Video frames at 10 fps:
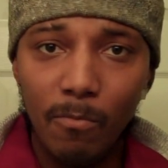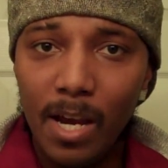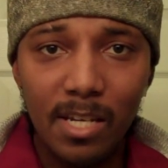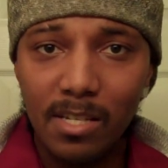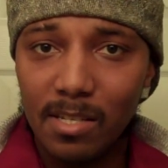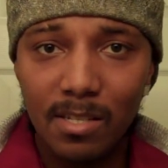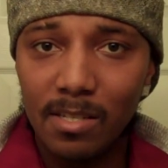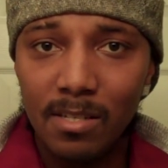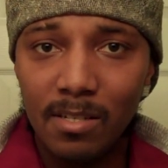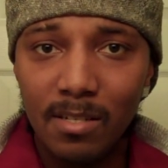
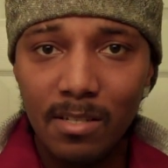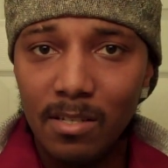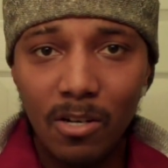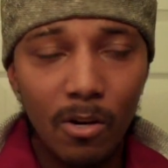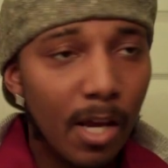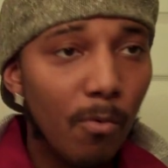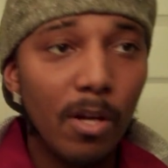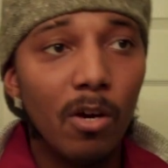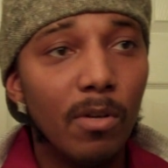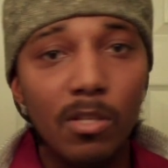wages. You know, they
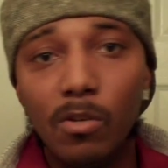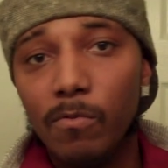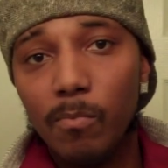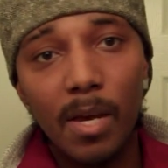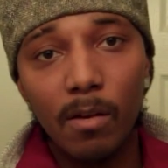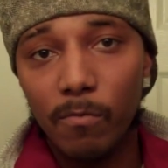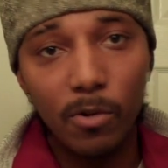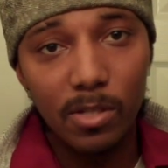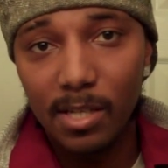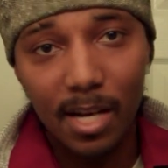wouldn't know what to do if you paid them
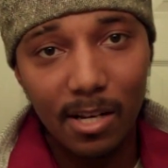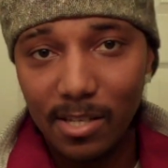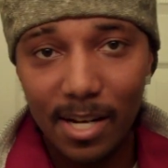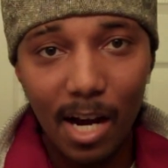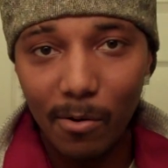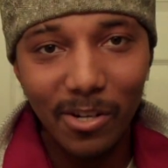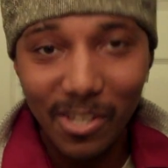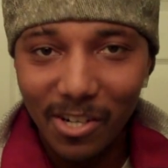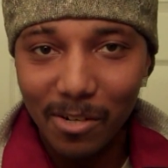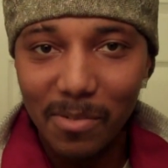$14 an hour.
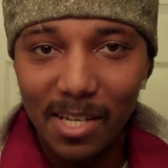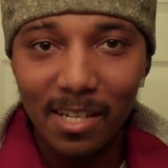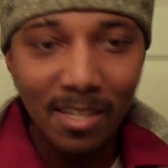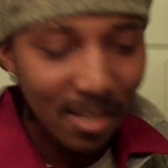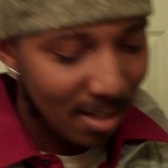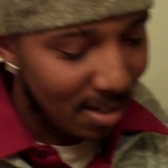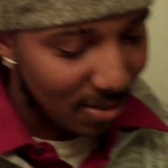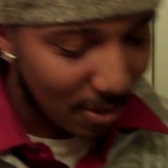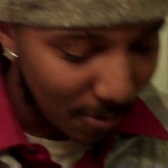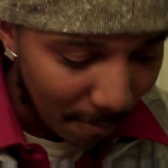You know what I'm saying?
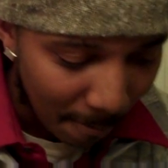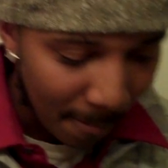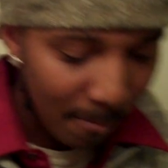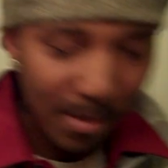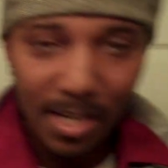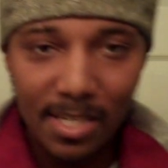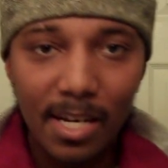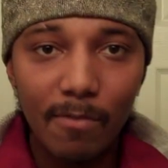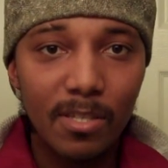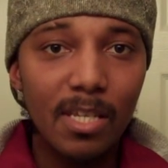So, because they
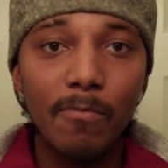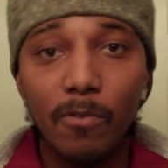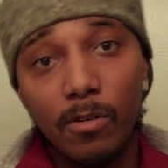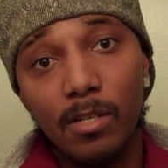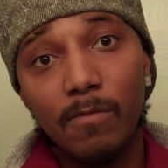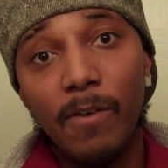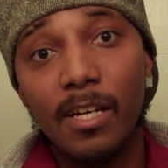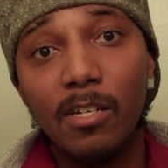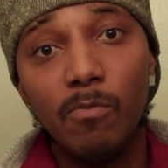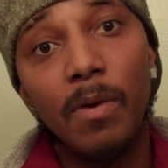never seen before, the
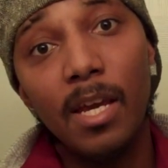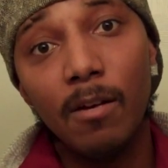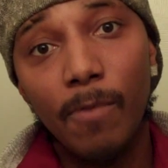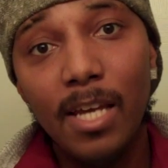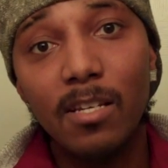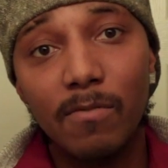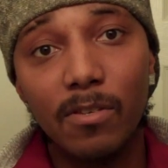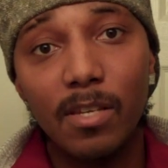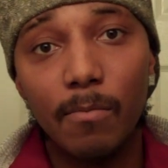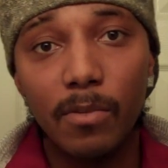fact that you're paying them wages for
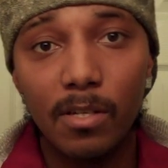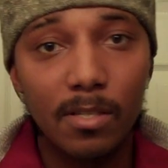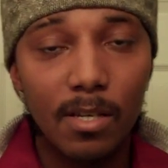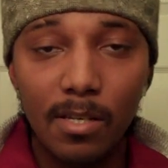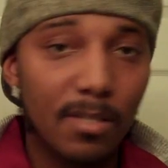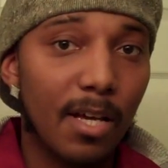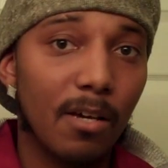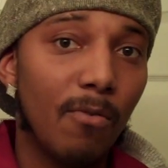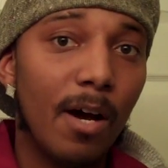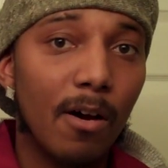something, it's
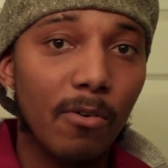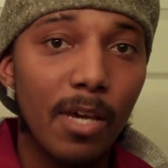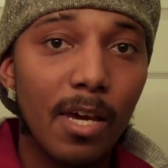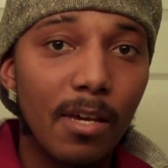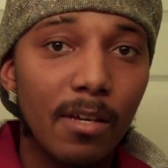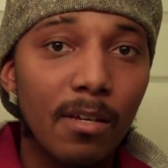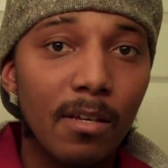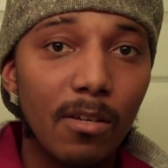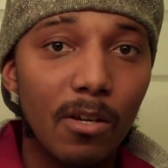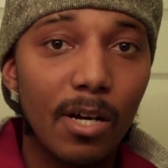like, wow, okay,
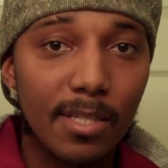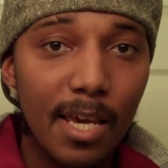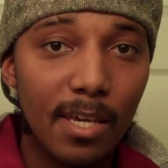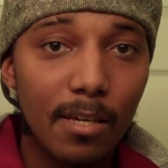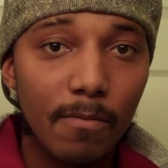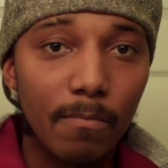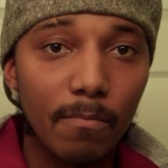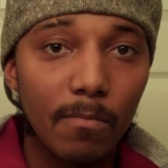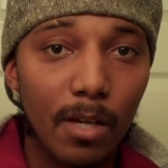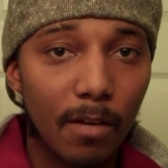you know, I'll take it.
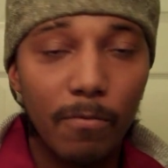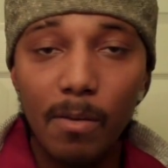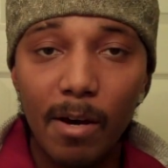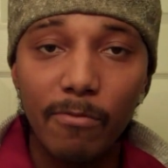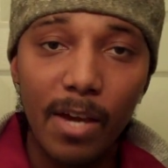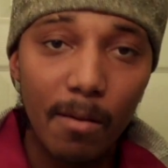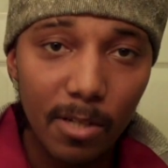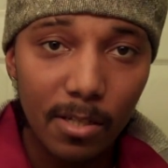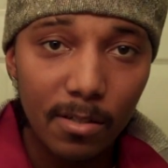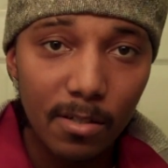I gotta feed my
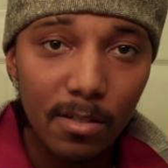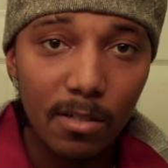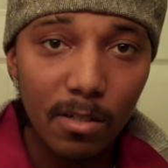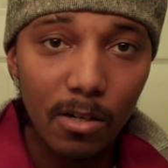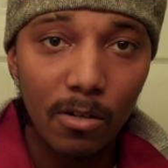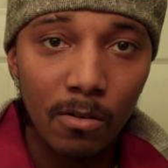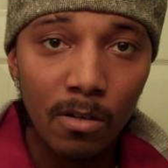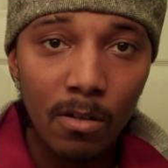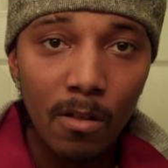family, you know.